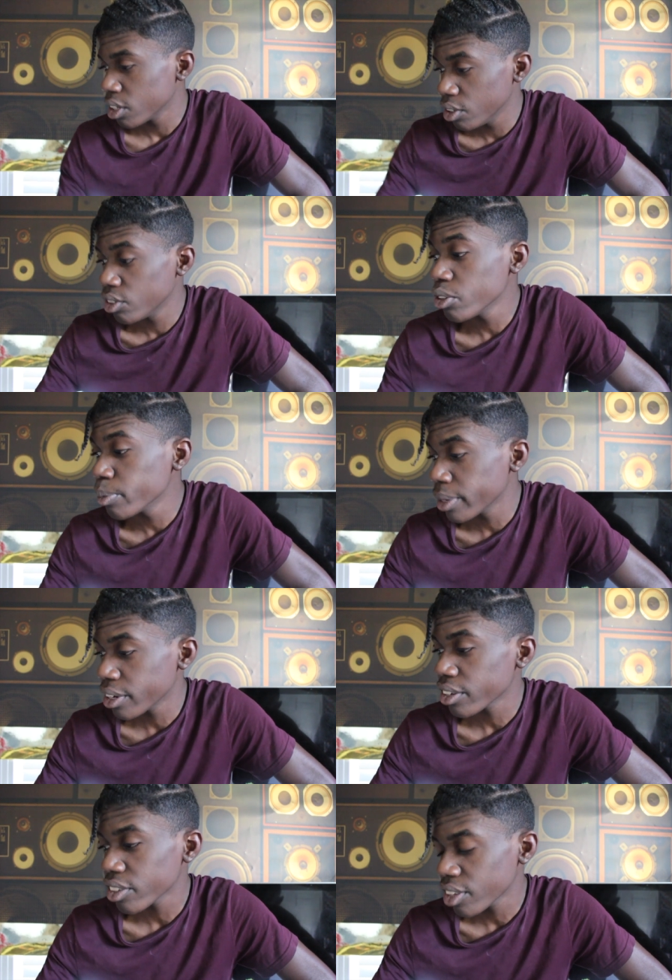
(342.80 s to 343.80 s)
YouTube
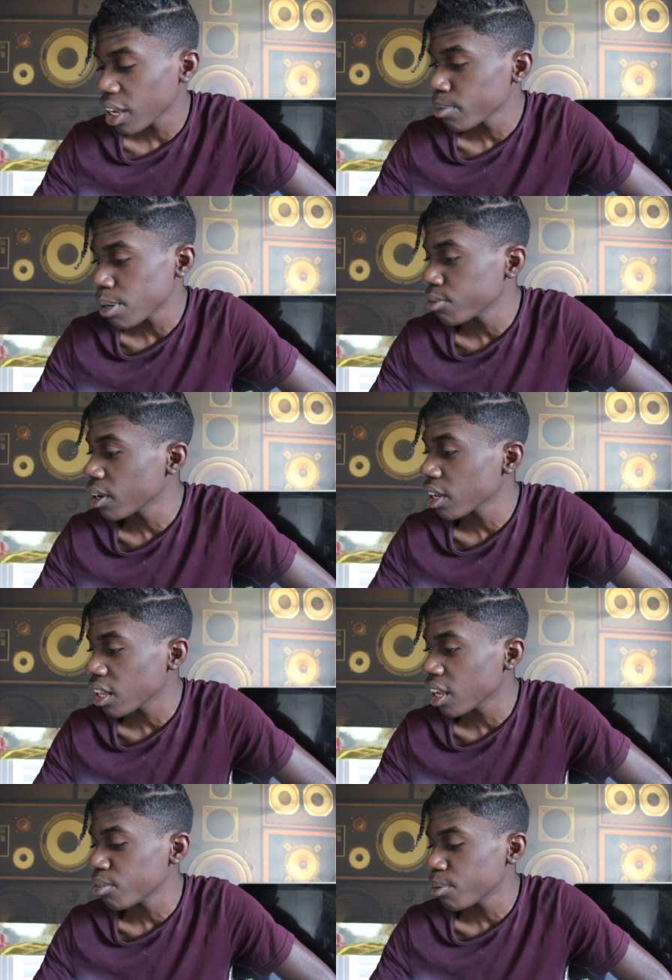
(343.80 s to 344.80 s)
literally saved my
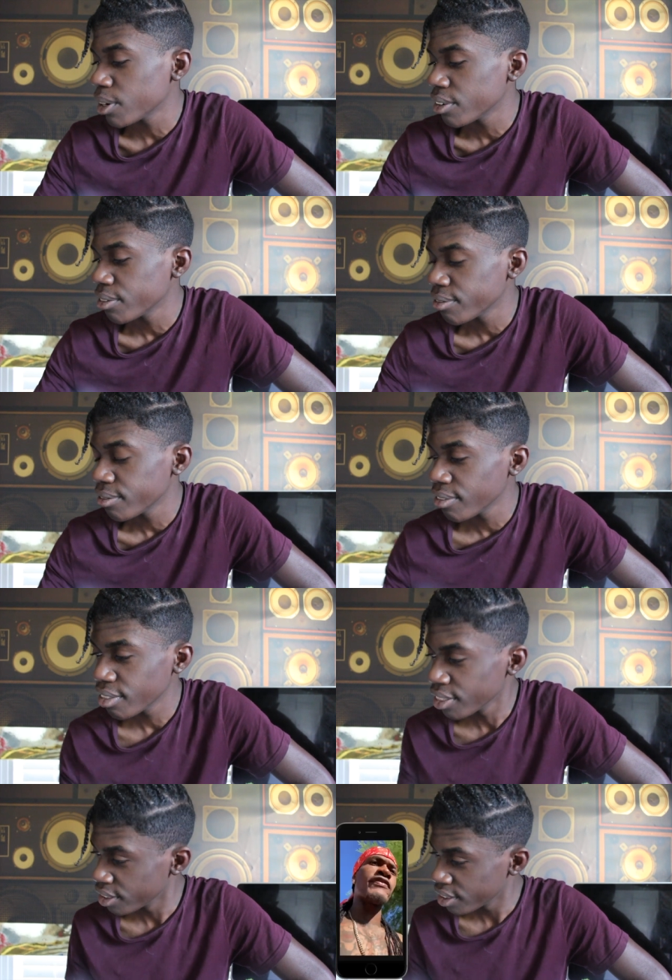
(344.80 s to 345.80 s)
fucking life, bro.
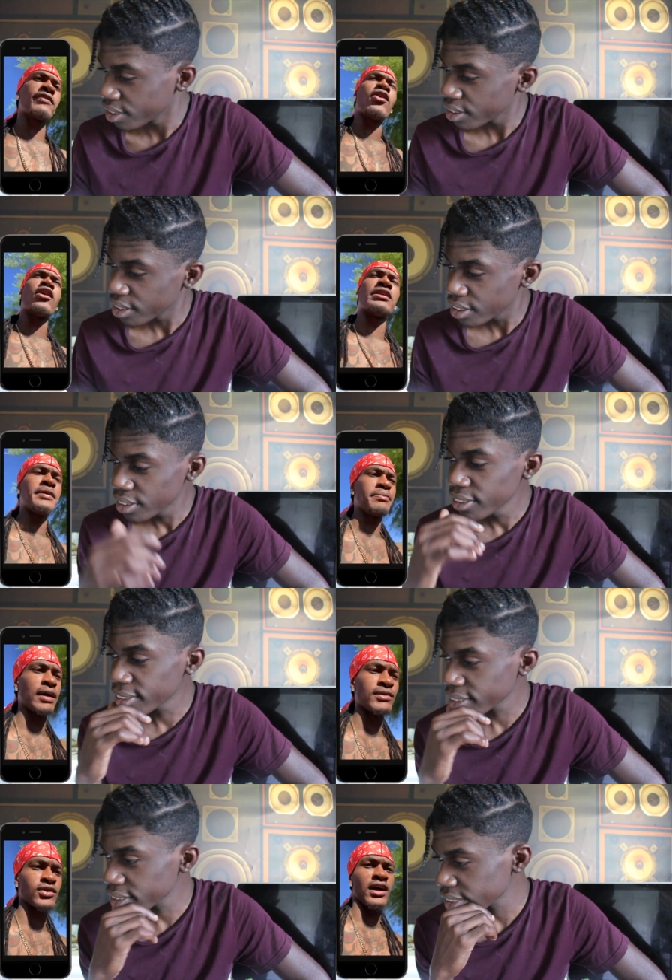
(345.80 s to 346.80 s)
Me away from all the
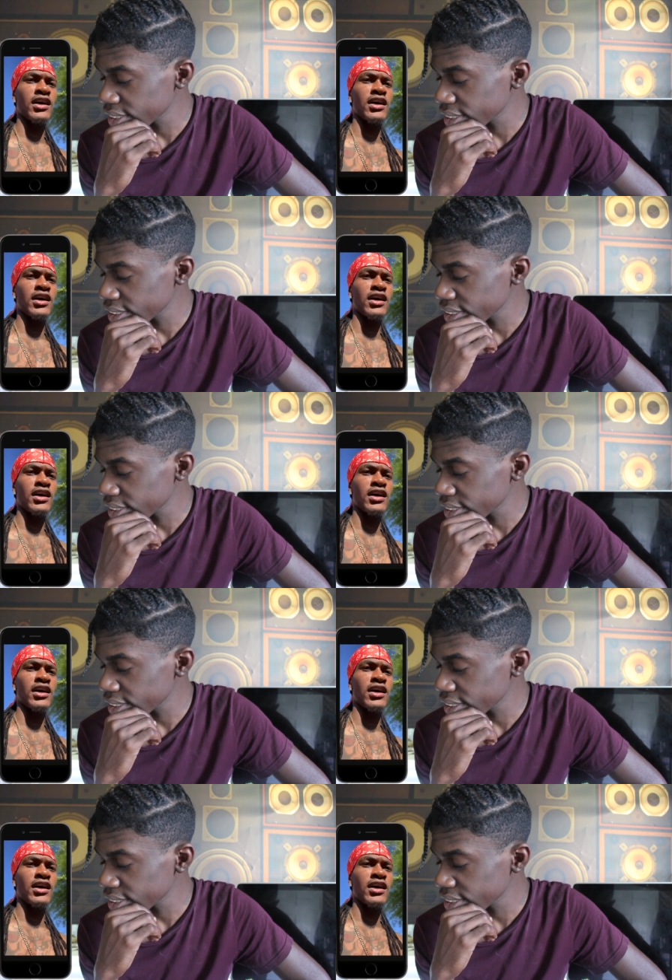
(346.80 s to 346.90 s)
people that